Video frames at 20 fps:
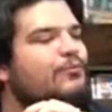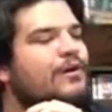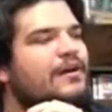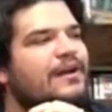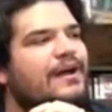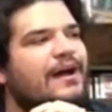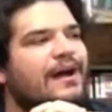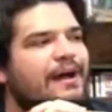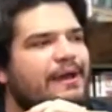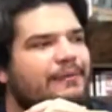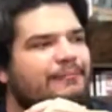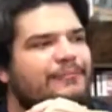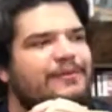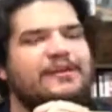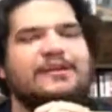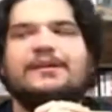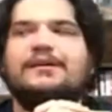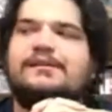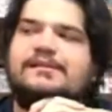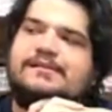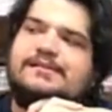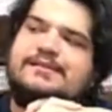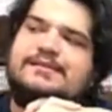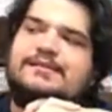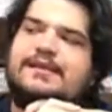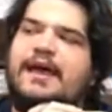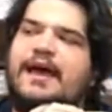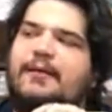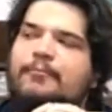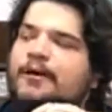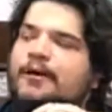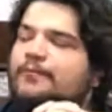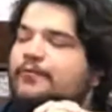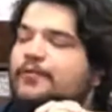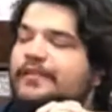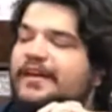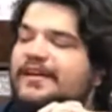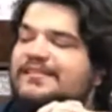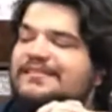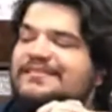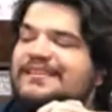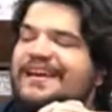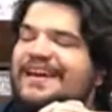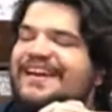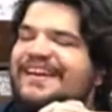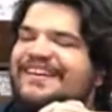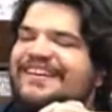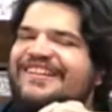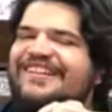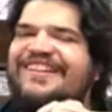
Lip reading: I'm going to nab up for that sale.